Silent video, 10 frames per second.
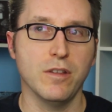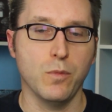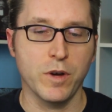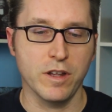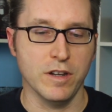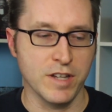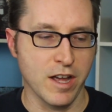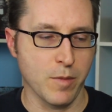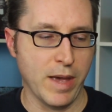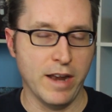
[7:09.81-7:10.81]
that we're going to
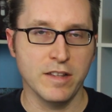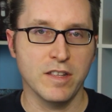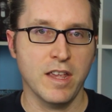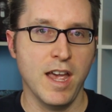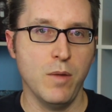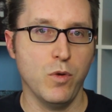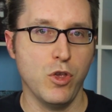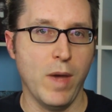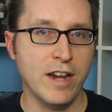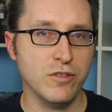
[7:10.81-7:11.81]
talk about is the kind where
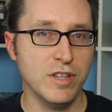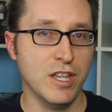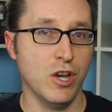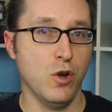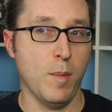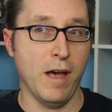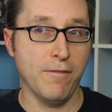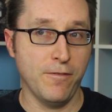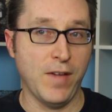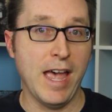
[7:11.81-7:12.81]
you actually go
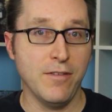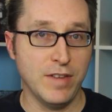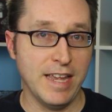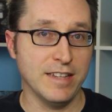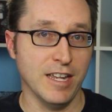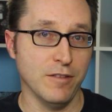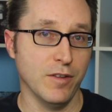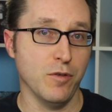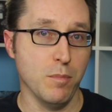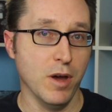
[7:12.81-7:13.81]
about 5 days out of
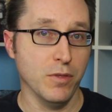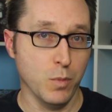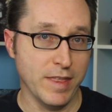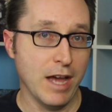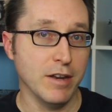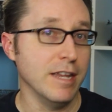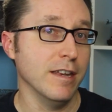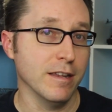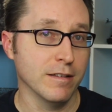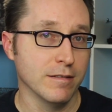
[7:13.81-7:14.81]
every month without eating.